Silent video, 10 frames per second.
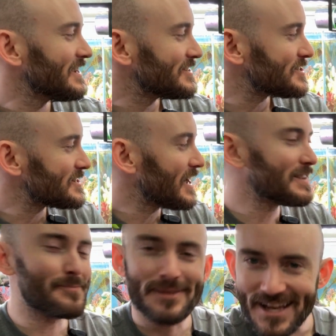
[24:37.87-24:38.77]
just not
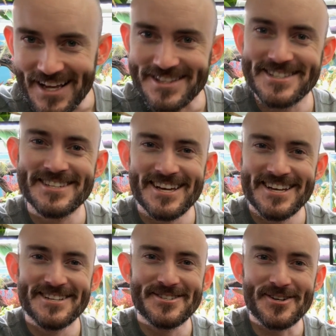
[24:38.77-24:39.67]
the plants.
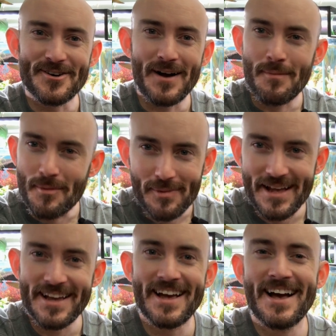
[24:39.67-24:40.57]
So I'm a
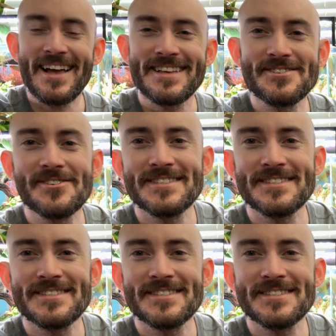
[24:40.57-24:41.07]
plant guy, as you can